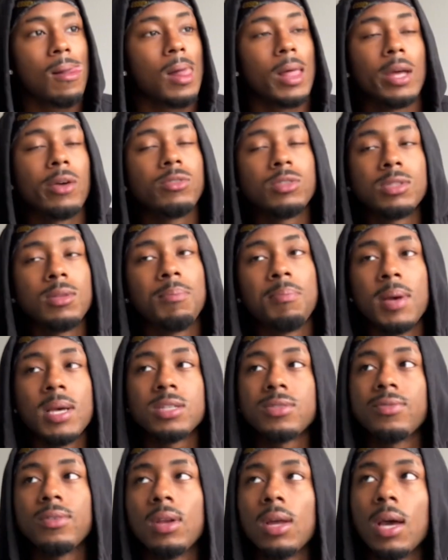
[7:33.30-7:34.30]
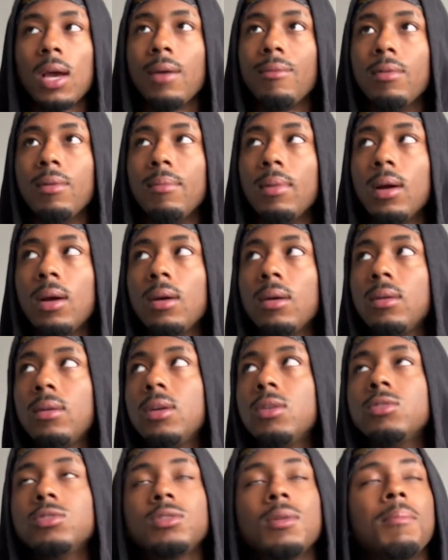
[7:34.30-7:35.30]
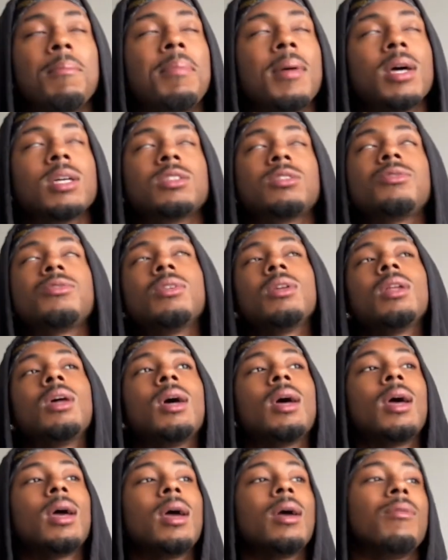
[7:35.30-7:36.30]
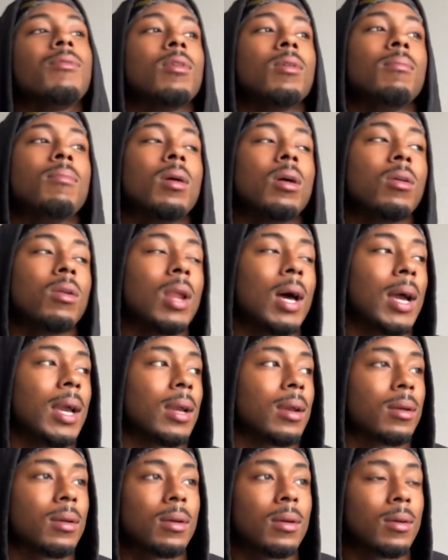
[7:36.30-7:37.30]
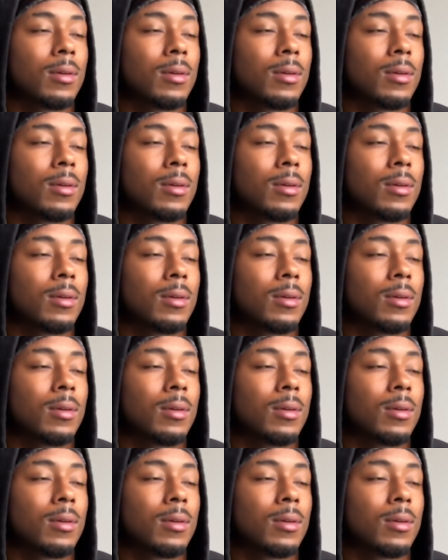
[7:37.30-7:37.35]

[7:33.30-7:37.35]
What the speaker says: it was the best feeling ever, bro. It was the best feeling ever, bro. Like,